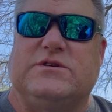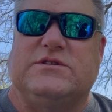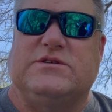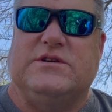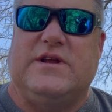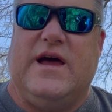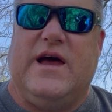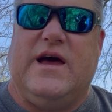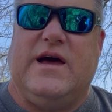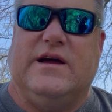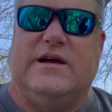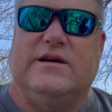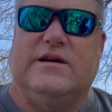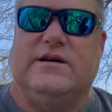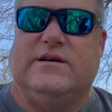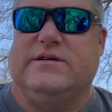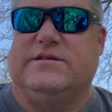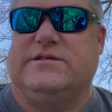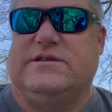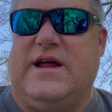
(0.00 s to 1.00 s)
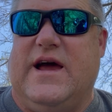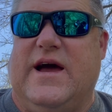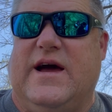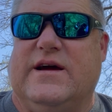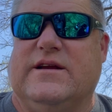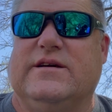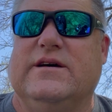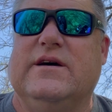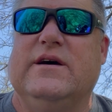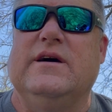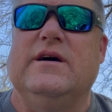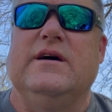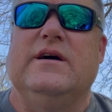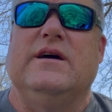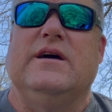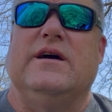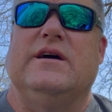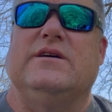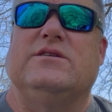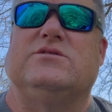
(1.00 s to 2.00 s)
snag uh, snagged,
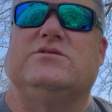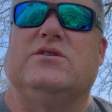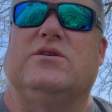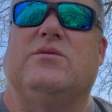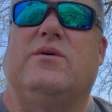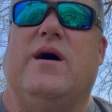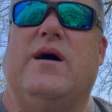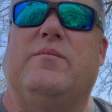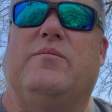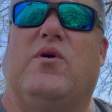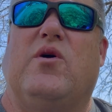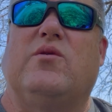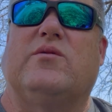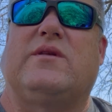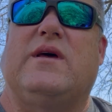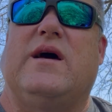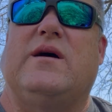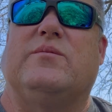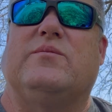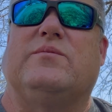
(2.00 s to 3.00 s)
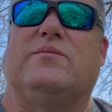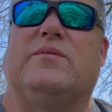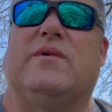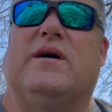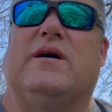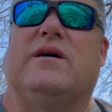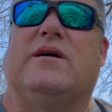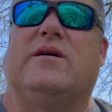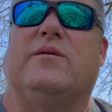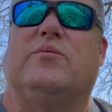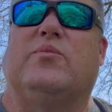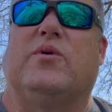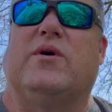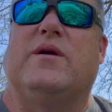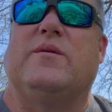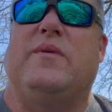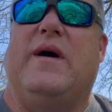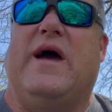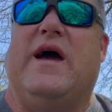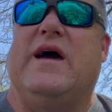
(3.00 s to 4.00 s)
and so I broke that
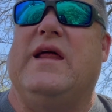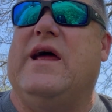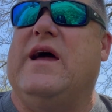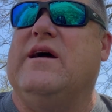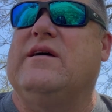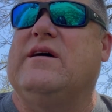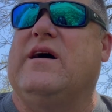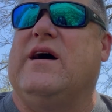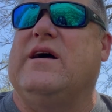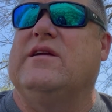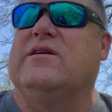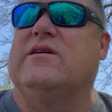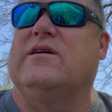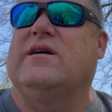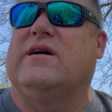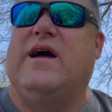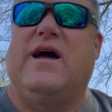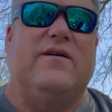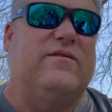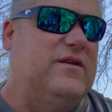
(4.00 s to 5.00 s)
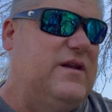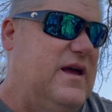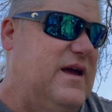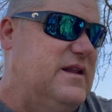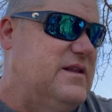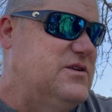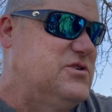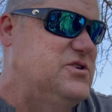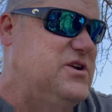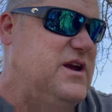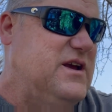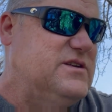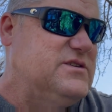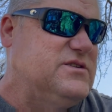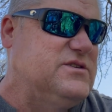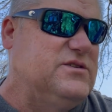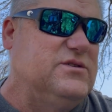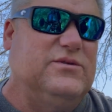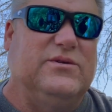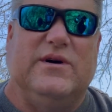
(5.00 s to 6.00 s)
pretty bad. I, I, haven't had the
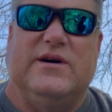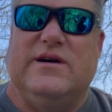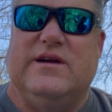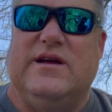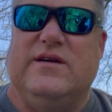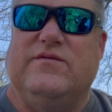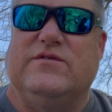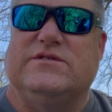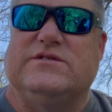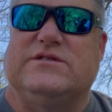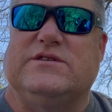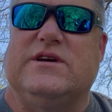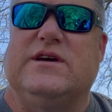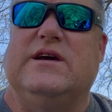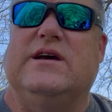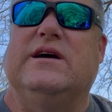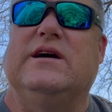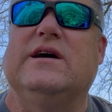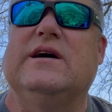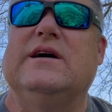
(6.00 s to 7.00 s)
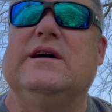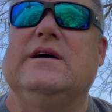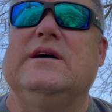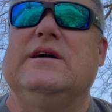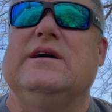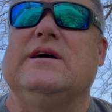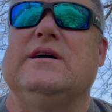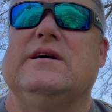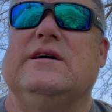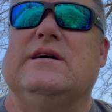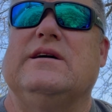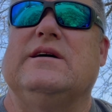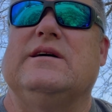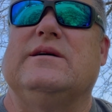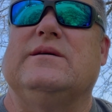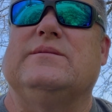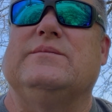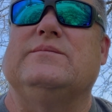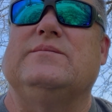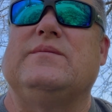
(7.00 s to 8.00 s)
chance to even see
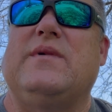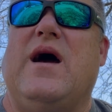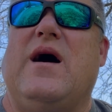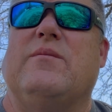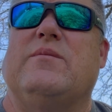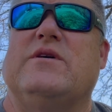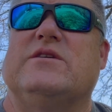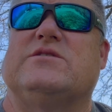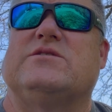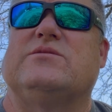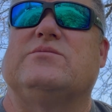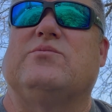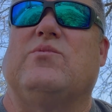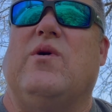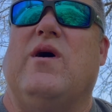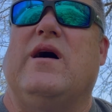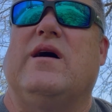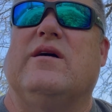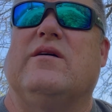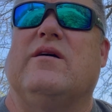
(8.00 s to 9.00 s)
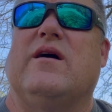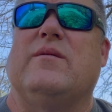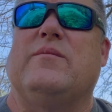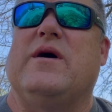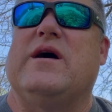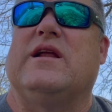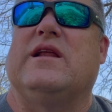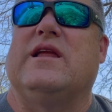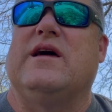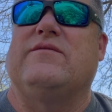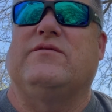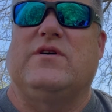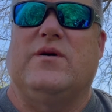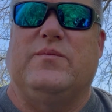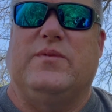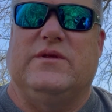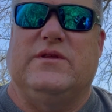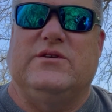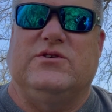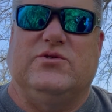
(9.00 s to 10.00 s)
how much wire I might have left
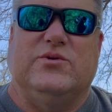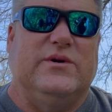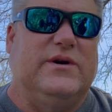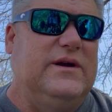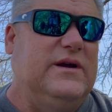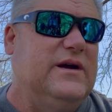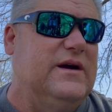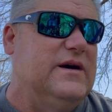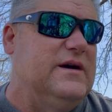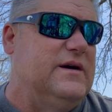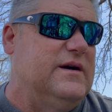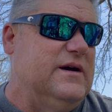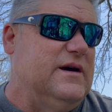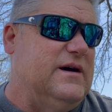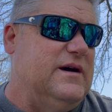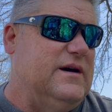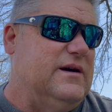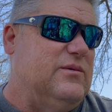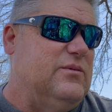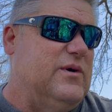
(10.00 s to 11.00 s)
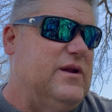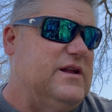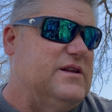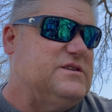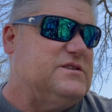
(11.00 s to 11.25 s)
up in the tree when it